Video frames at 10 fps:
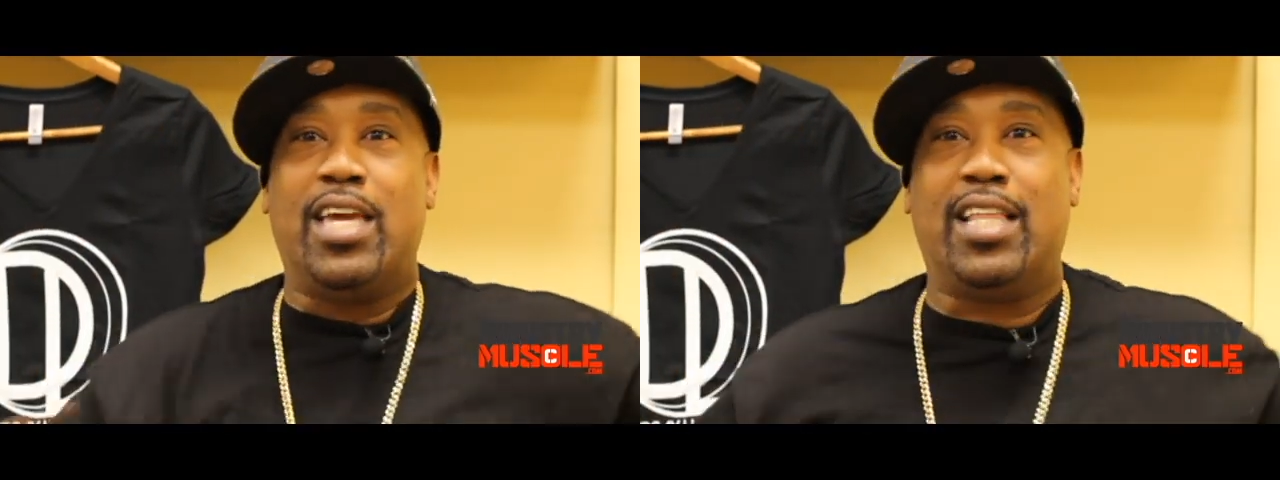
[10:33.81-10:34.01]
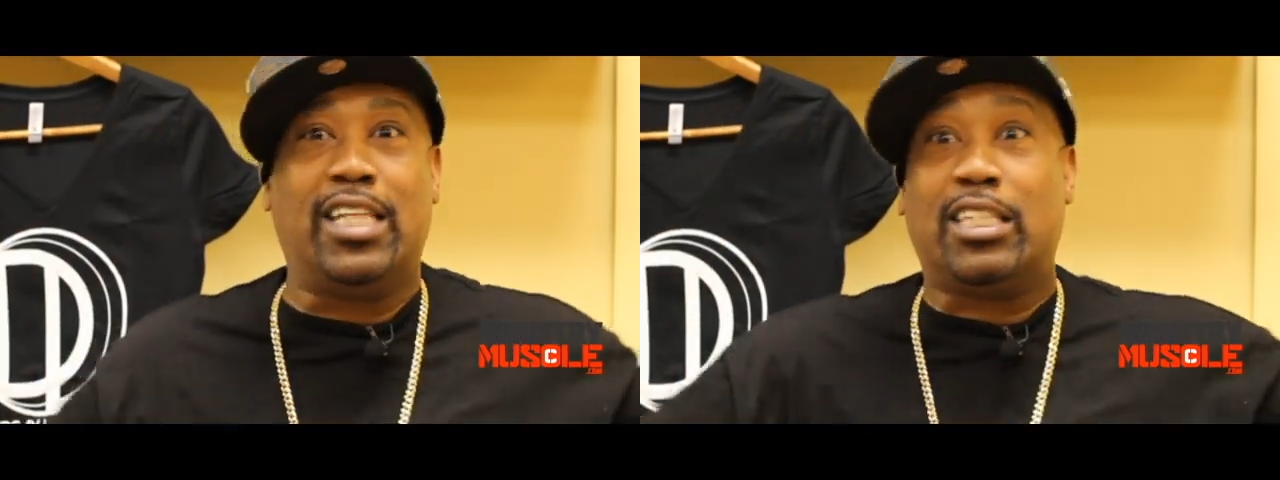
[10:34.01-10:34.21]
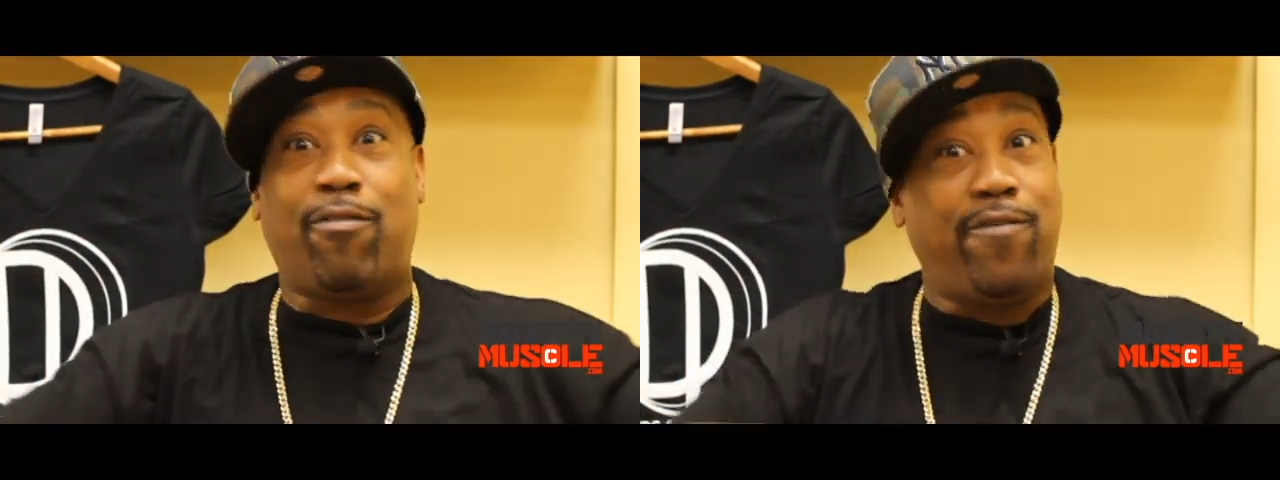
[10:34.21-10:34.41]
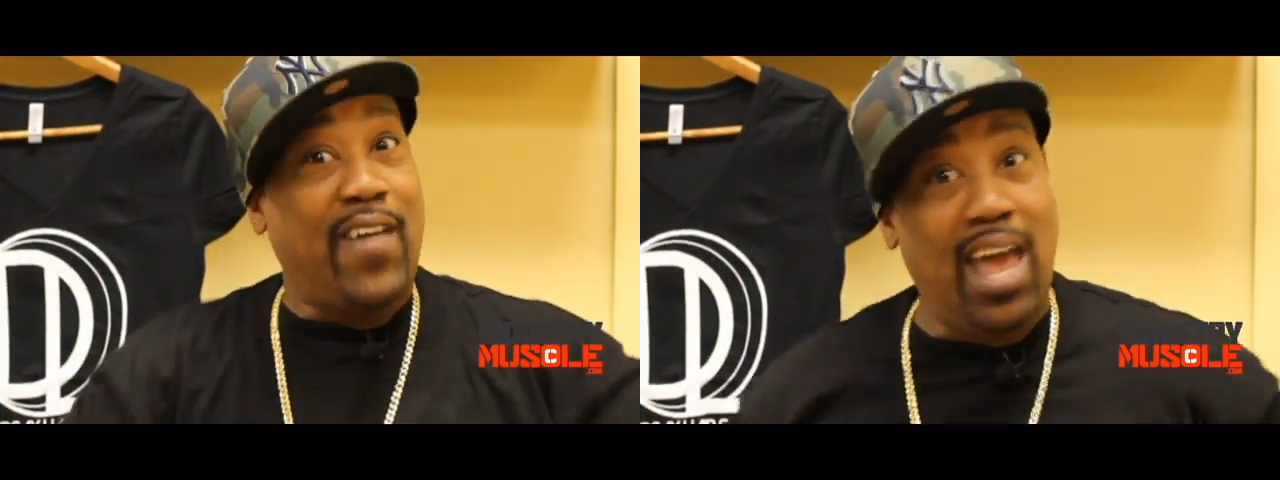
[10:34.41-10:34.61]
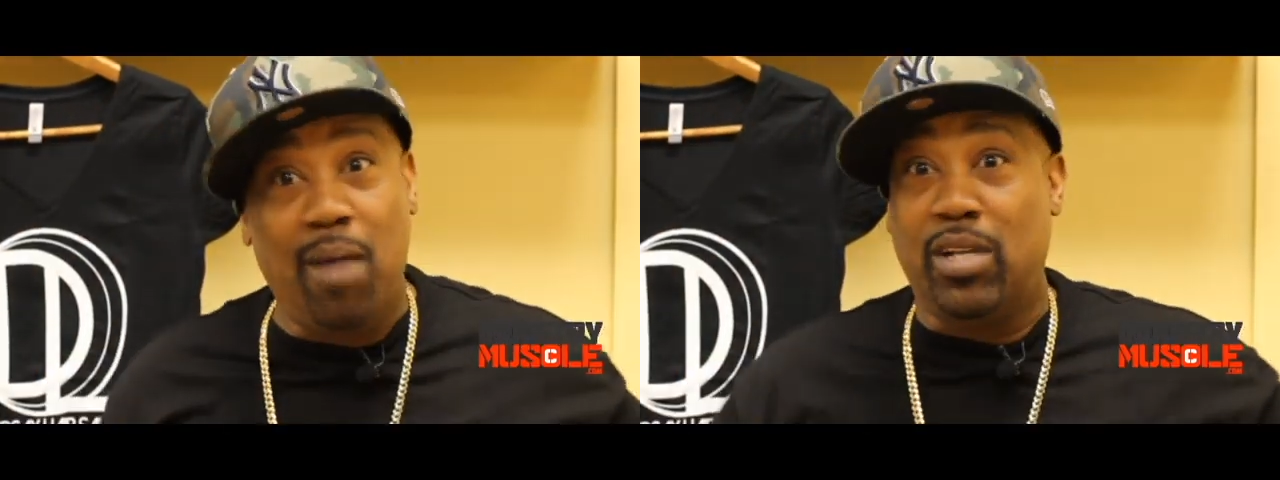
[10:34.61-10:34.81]
It's a
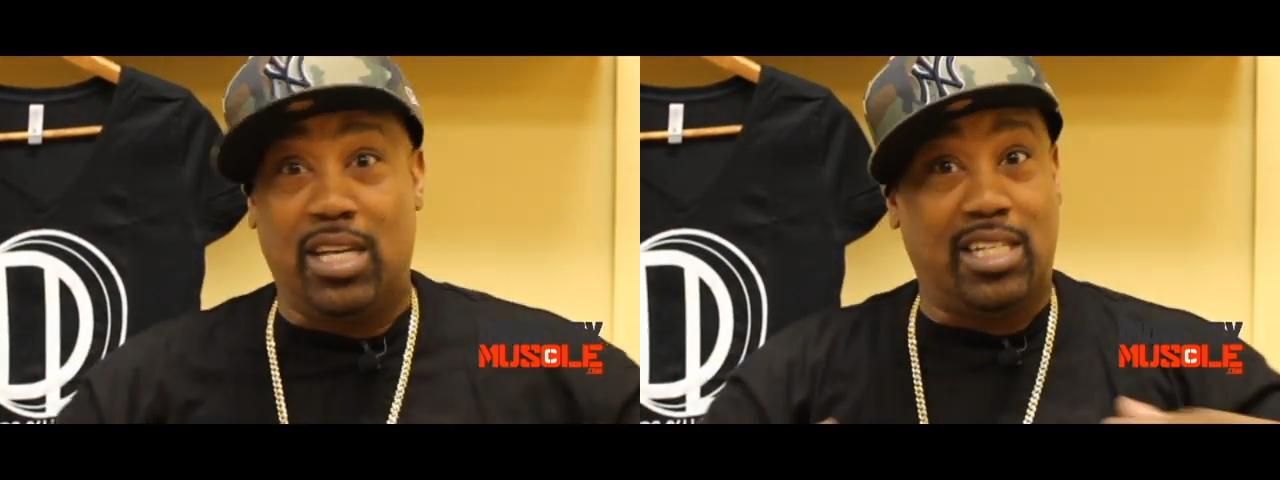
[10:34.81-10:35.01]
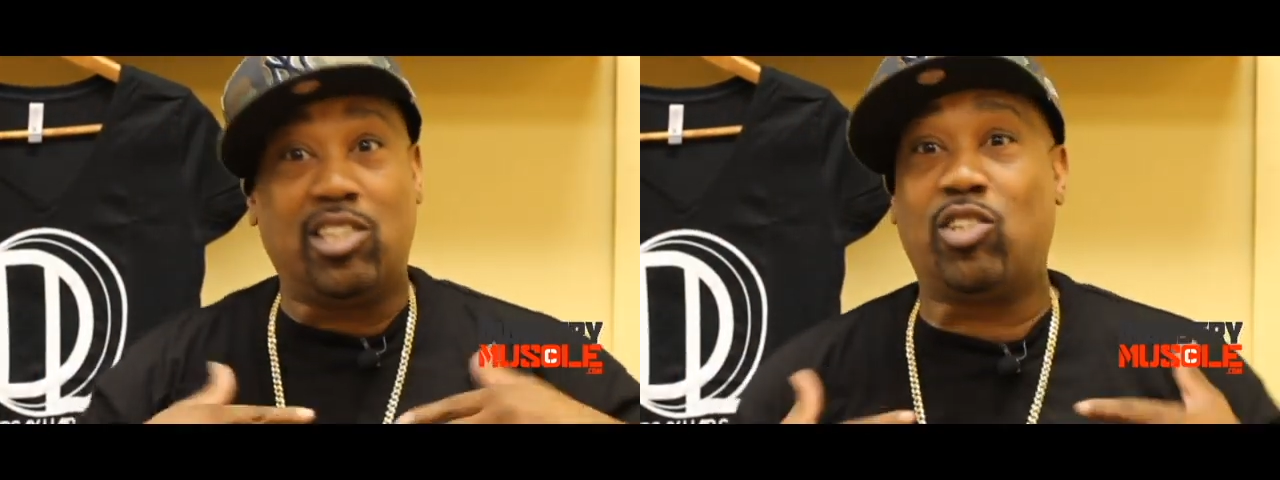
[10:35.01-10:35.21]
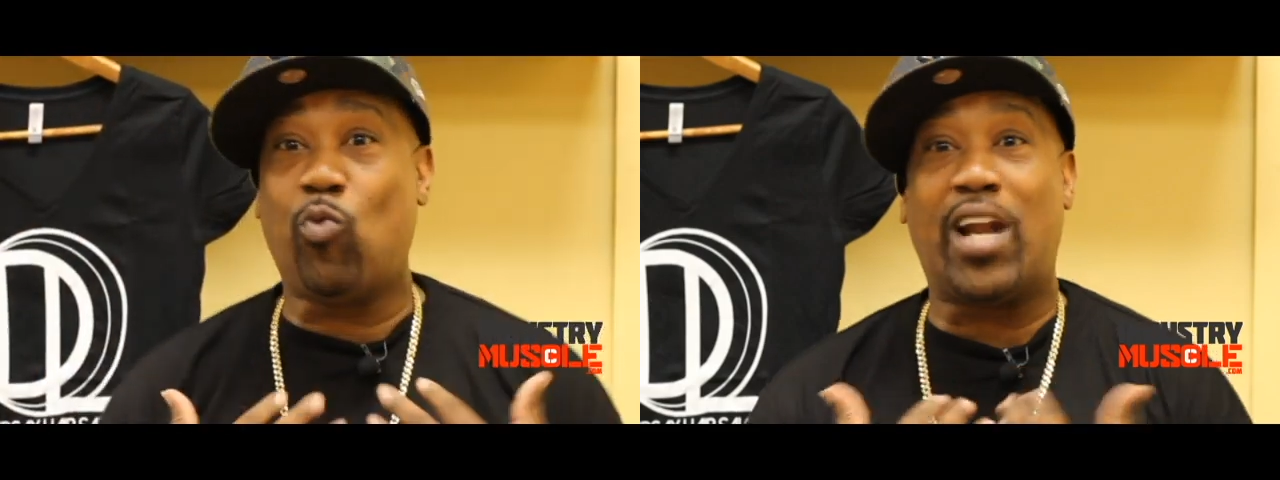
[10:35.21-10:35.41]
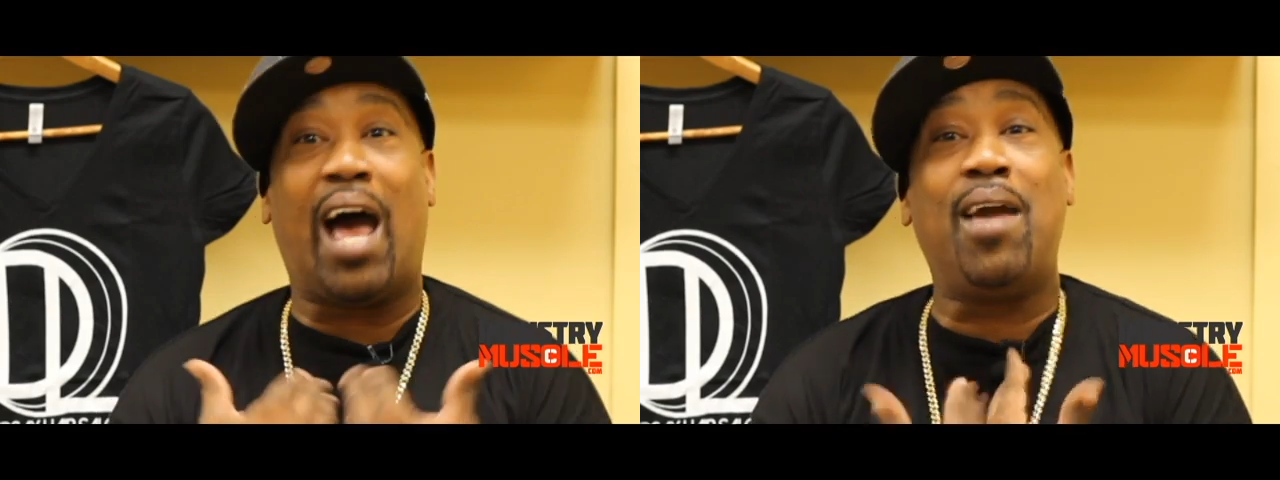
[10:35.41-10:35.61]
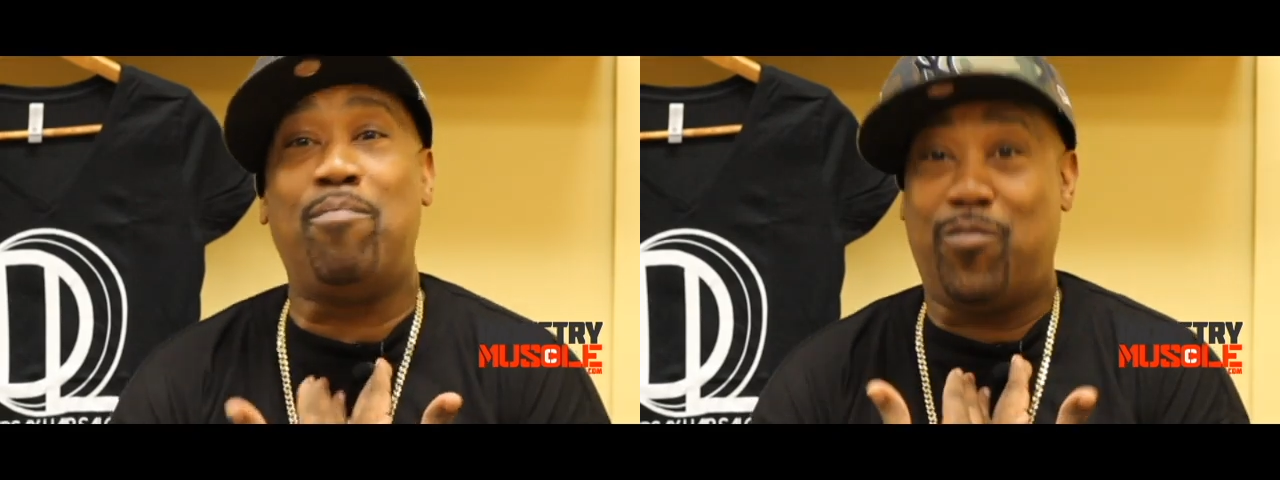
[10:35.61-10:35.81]
family. This is what
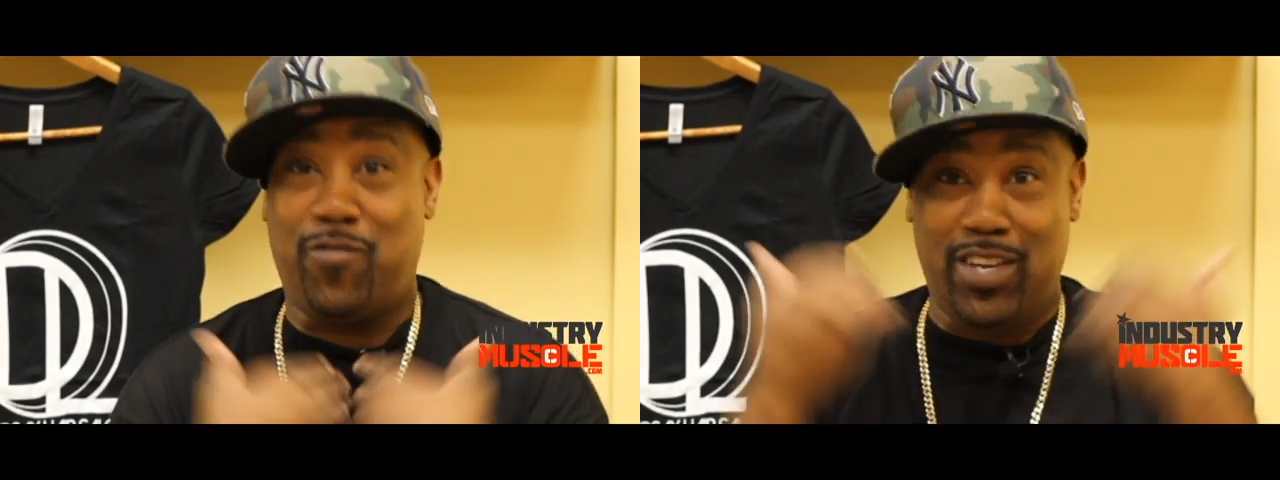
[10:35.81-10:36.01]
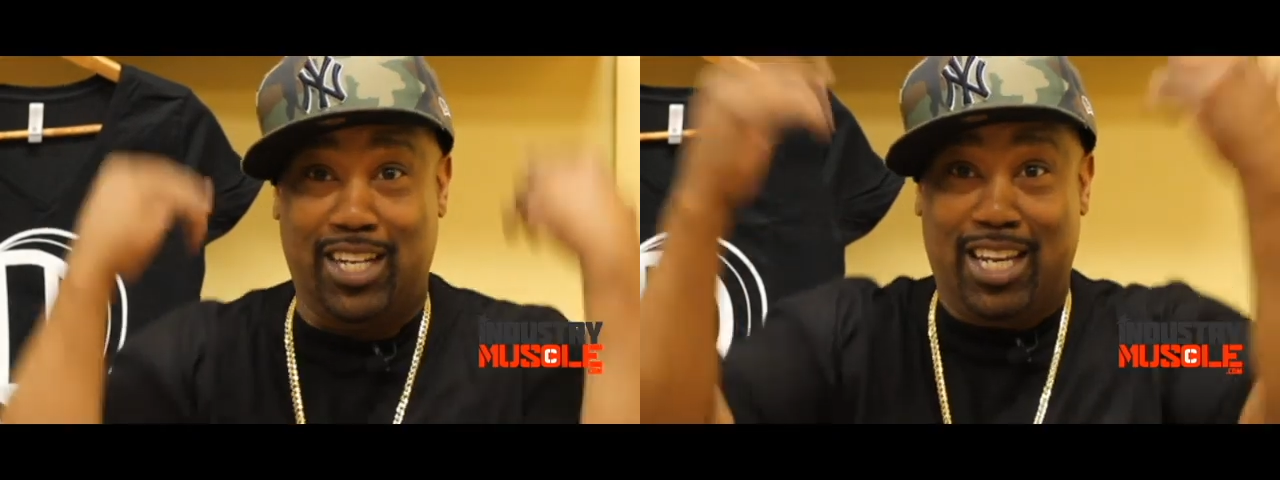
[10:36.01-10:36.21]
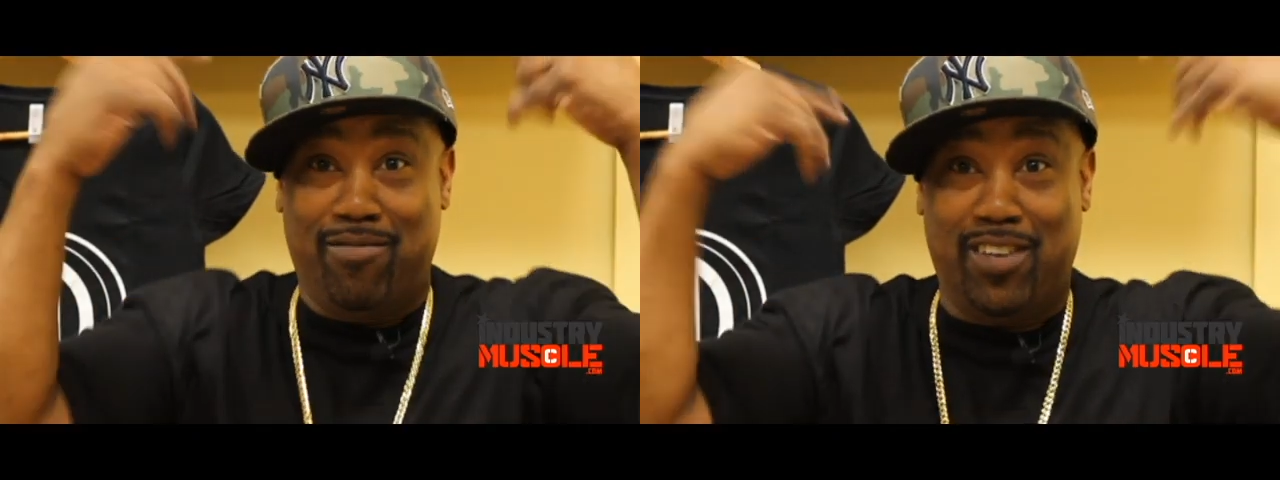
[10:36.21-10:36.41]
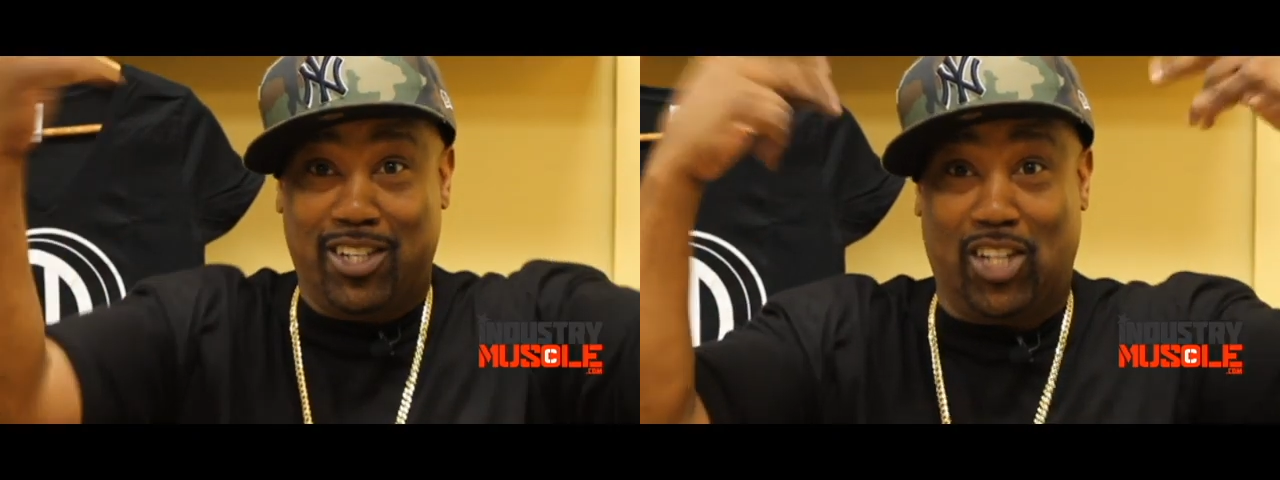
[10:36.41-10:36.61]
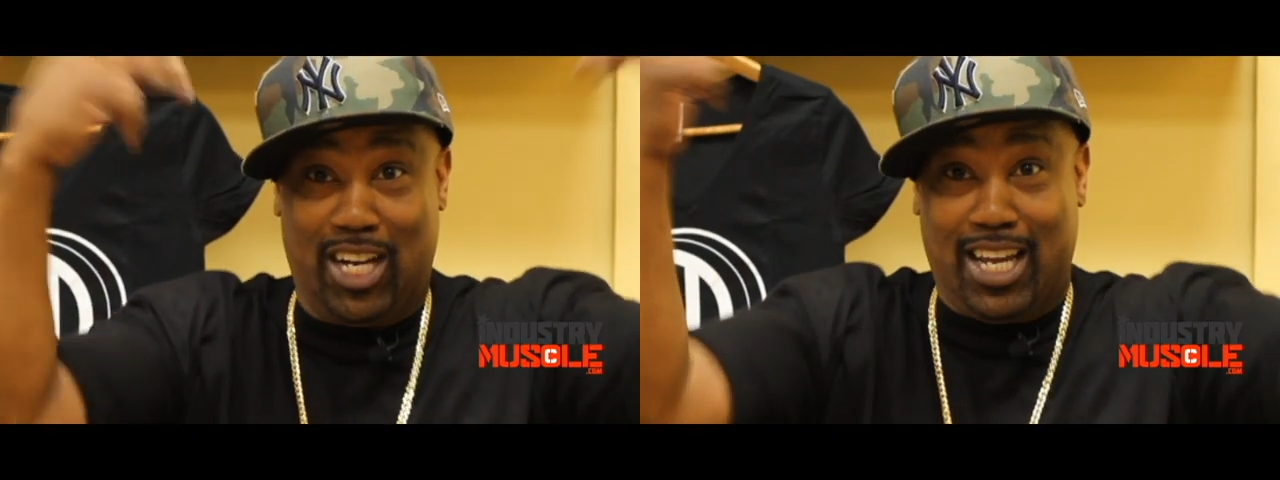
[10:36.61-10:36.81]
I'm
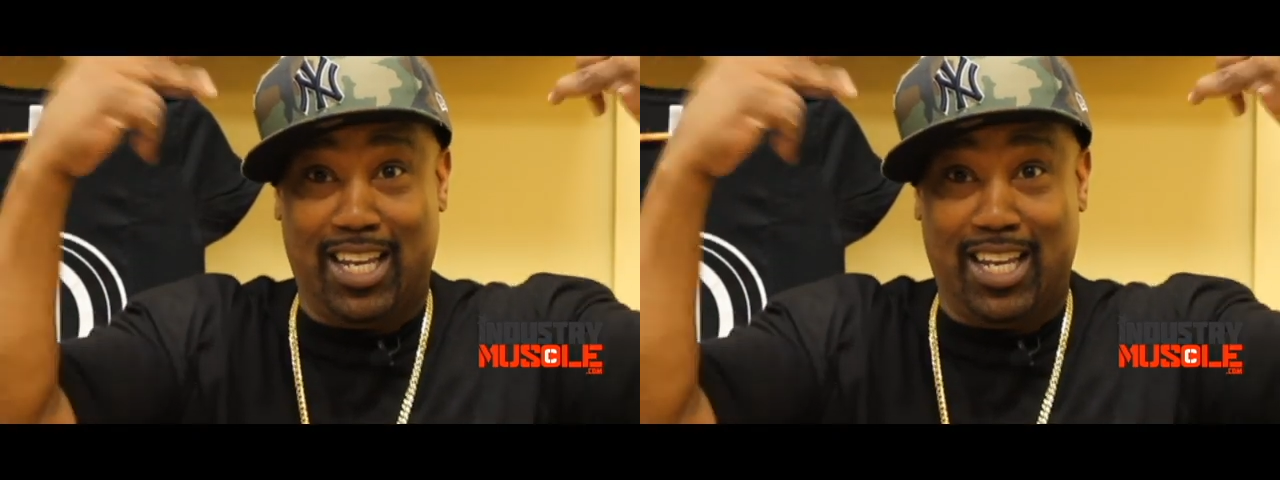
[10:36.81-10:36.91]
envisioning.